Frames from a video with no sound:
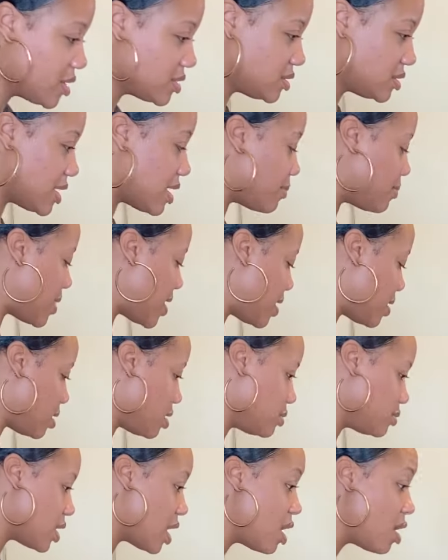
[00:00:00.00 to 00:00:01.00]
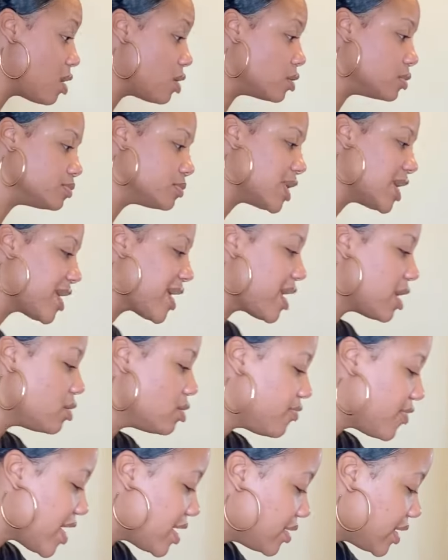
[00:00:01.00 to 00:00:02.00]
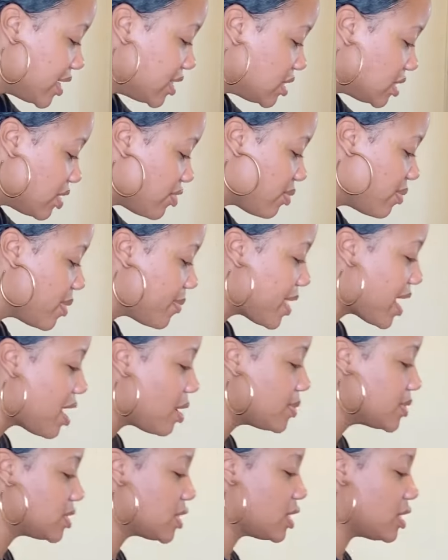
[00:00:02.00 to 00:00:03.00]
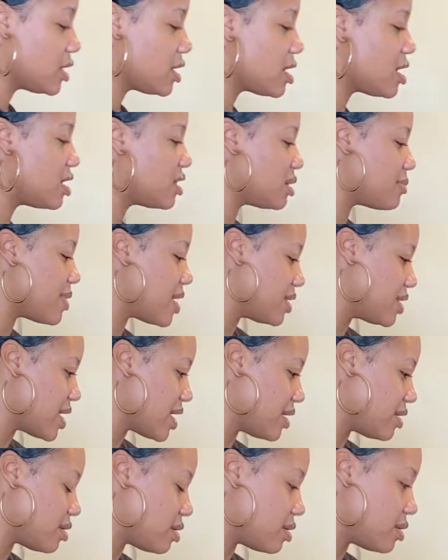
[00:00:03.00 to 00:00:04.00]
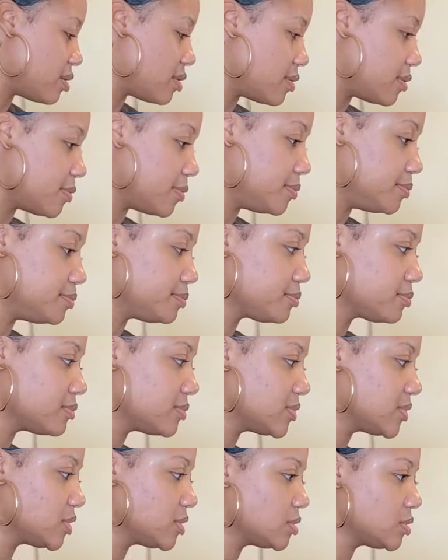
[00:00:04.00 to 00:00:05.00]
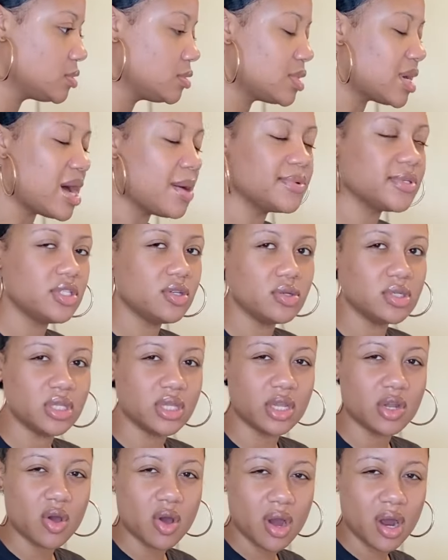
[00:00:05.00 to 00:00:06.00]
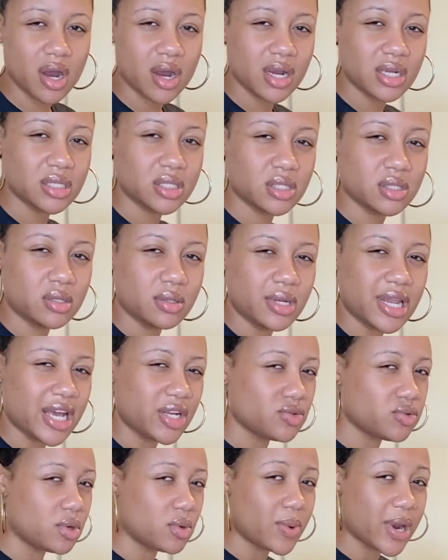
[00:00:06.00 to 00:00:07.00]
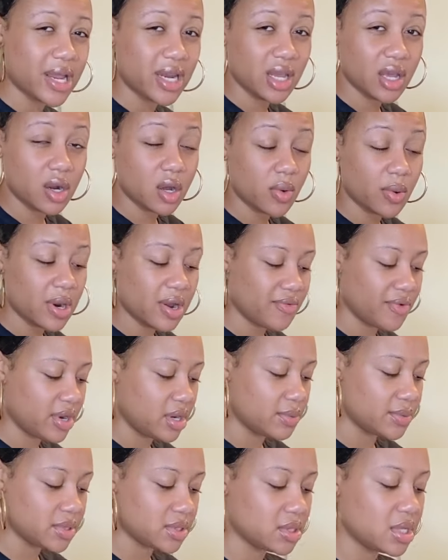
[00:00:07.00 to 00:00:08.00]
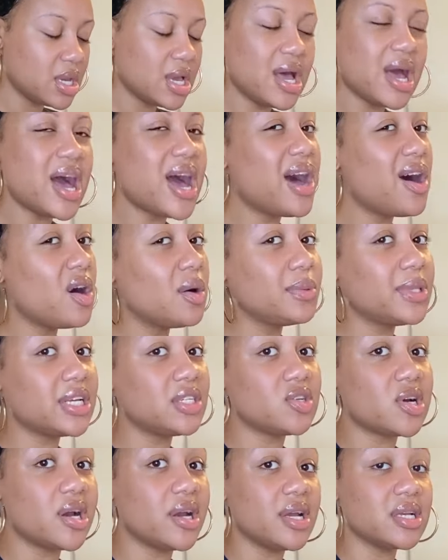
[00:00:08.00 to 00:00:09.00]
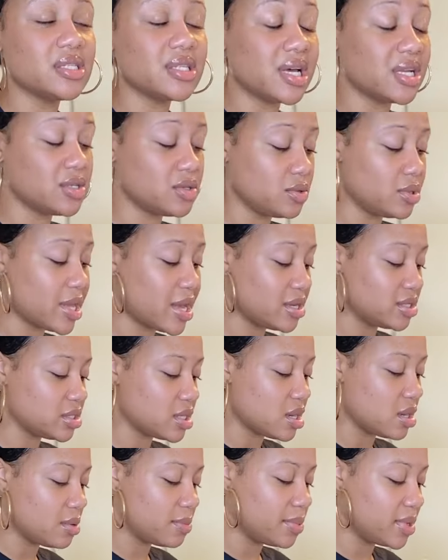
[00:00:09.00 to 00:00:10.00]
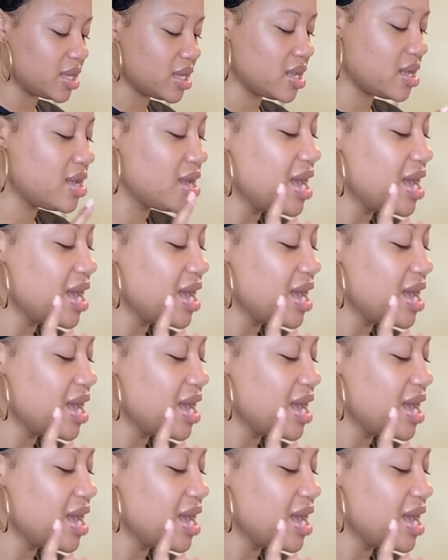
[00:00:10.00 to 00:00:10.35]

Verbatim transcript: else did I buy? Oh, I got a new foundation. Remember I was telling y'all that my like um I was using the NARS natural radiant or whatever, and it was, I hope that dryer is not too loud, y'all. But